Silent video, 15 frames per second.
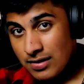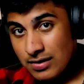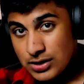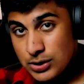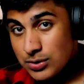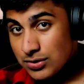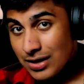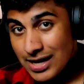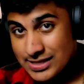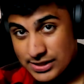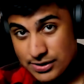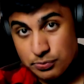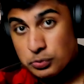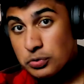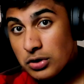Utilize the
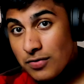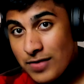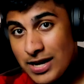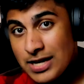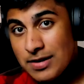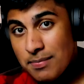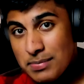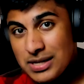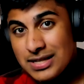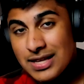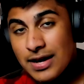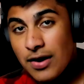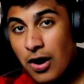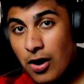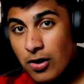rule of 8, meaning
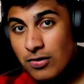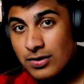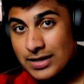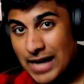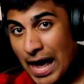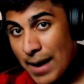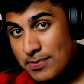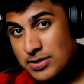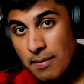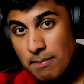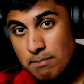that all gaps,